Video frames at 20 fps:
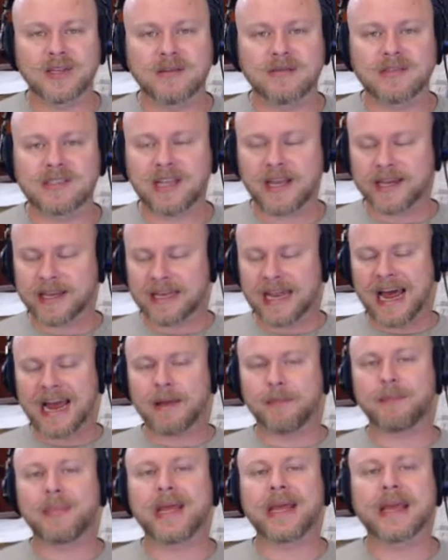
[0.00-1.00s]
It's like not
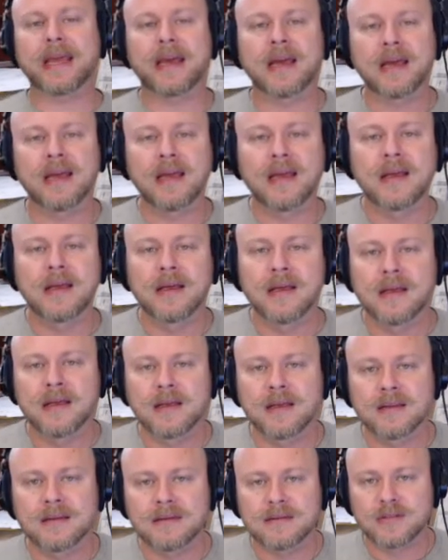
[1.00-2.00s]
a big
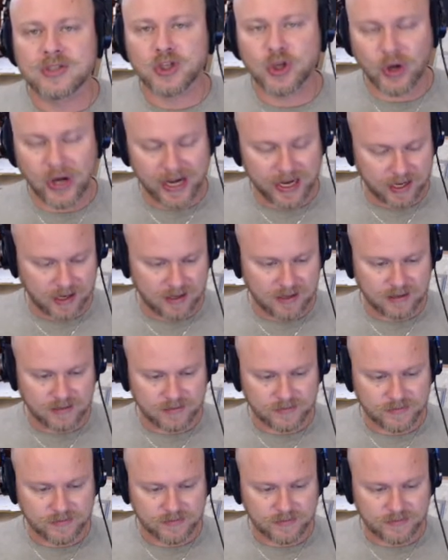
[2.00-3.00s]
trick,
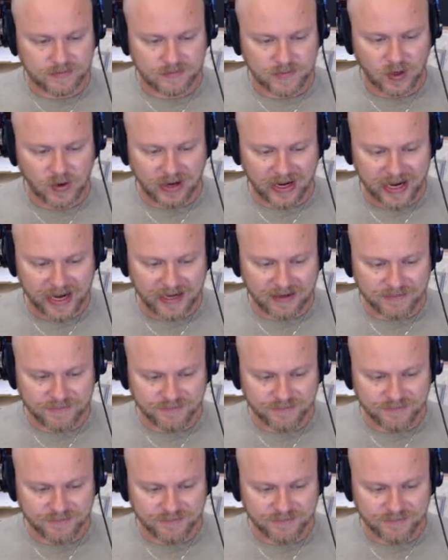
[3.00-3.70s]
okay?